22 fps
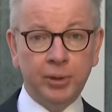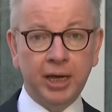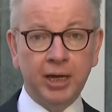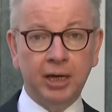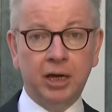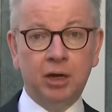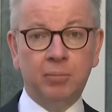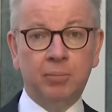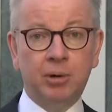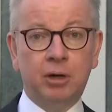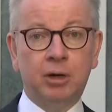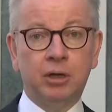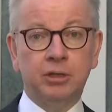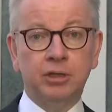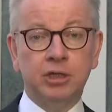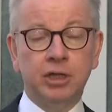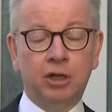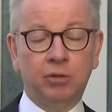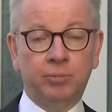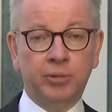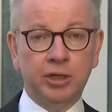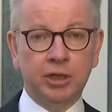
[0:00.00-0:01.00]
play our part
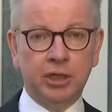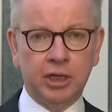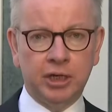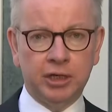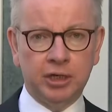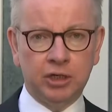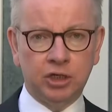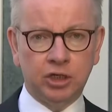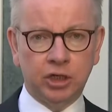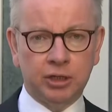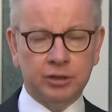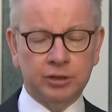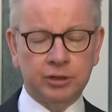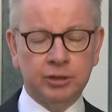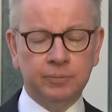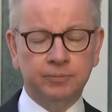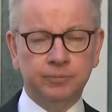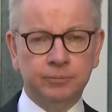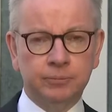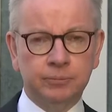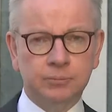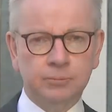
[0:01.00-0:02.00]
in helping the
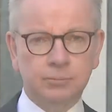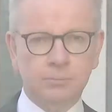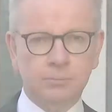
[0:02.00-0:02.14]
NHS.